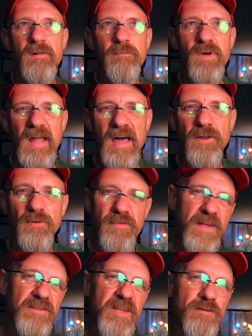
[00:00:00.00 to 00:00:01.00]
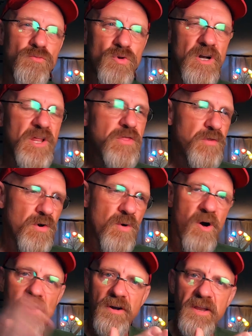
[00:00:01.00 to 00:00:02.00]
But I don't think they really threw
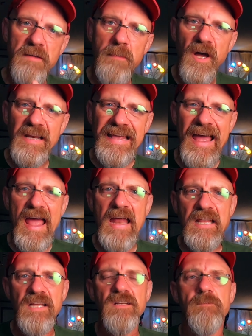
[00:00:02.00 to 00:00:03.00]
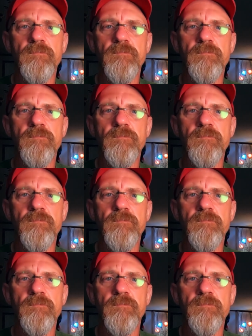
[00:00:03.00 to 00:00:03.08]
R&D money at it